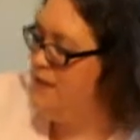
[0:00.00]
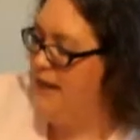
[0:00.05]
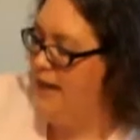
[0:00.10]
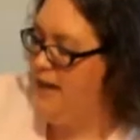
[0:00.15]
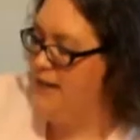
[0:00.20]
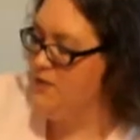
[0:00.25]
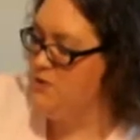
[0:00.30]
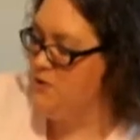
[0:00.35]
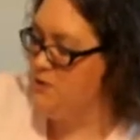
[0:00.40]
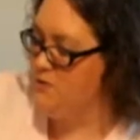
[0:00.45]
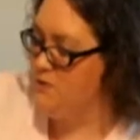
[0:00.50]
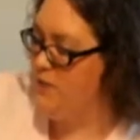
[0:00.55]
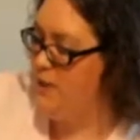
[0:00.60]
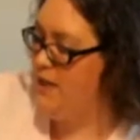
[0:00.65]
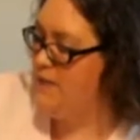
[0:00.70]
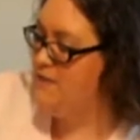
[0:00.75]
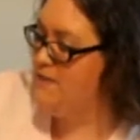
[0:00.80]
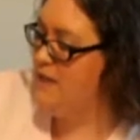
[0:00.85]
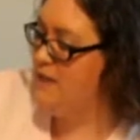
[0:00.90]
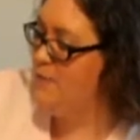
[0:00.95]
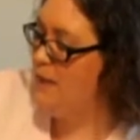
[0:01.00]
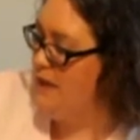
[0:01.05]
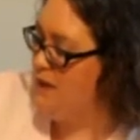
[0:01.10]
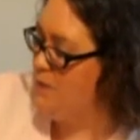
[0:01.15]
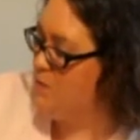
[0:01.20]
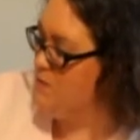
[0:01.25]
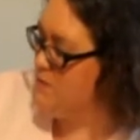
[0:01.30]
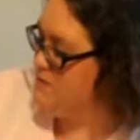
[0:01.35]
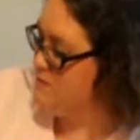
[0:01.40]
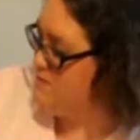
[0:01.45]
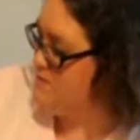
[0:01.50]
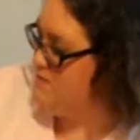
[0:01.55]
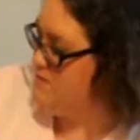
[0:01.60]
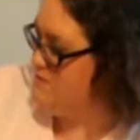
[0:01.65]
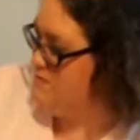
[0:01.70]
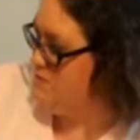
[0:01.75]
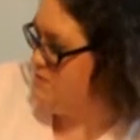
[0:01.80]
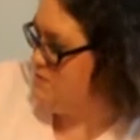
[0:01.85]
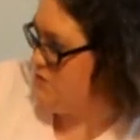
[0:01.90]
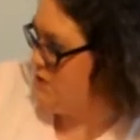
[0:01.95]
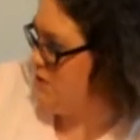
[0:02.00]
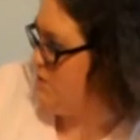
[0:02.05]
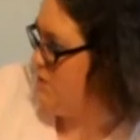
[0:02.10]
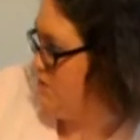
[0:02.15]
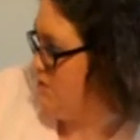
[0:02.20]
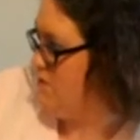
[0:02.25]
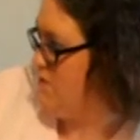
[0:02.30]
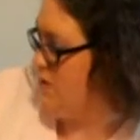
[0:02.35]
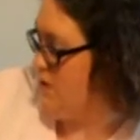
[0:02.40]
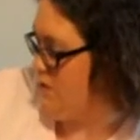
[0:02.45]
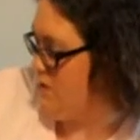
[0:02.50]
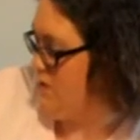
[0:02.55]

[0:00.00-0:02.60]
And so if you can't skate backwards, generally you're not